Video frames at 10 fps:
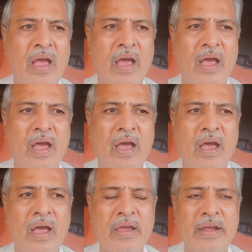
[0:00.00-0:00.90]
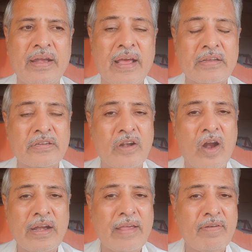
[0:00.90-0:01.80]
It has
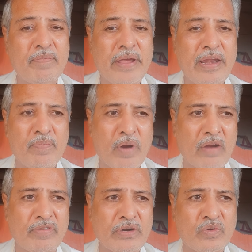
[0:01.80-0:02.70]
not given me any profit